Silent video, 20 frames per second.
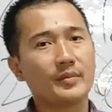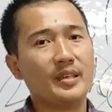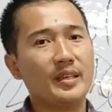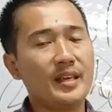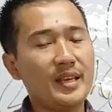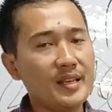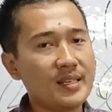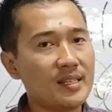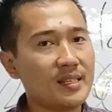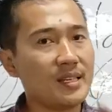
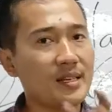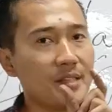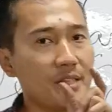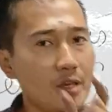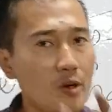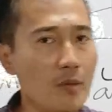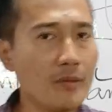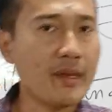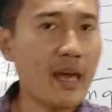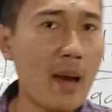is the
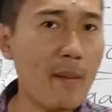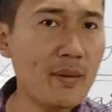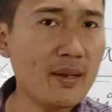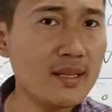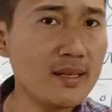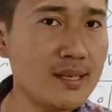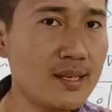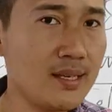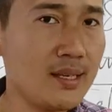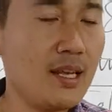new
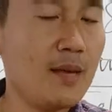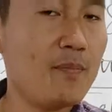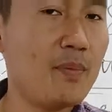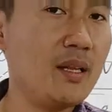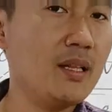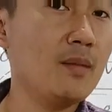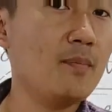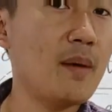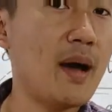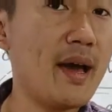capital city
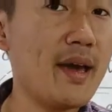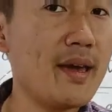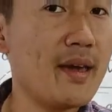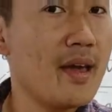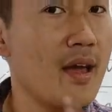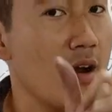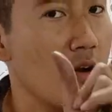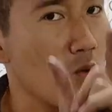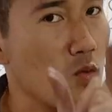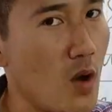built by
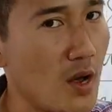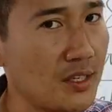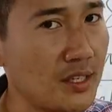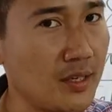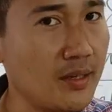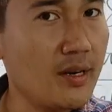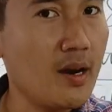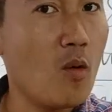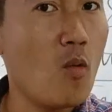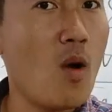
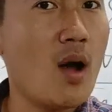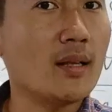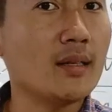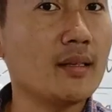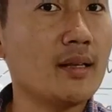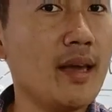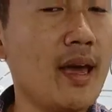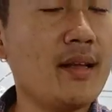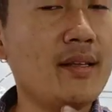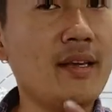Rajendra
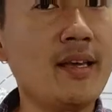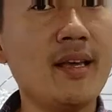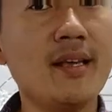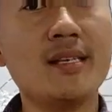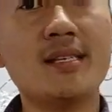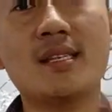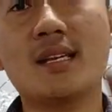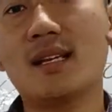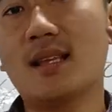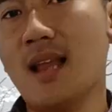I, and he
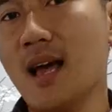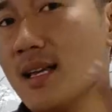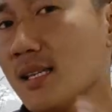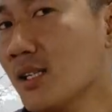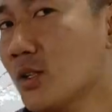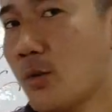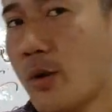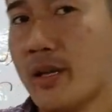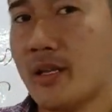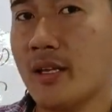is the
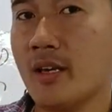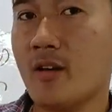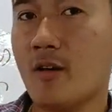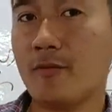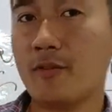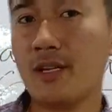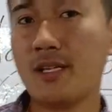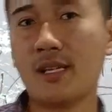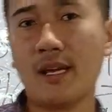last great king of this